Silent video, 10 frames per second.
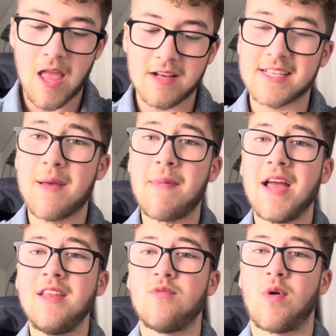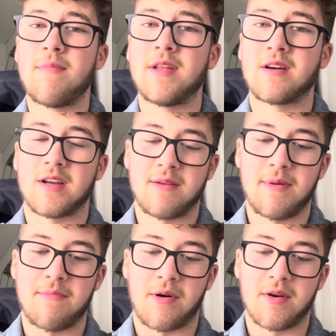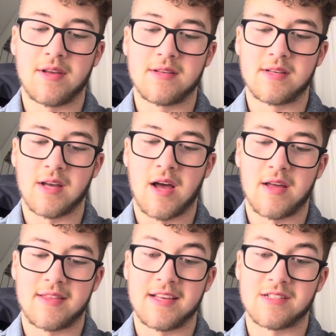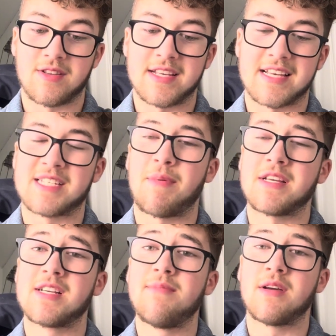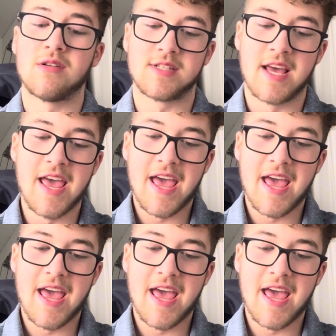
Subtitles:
I'd say mainly women are going to be buying things like this, especially because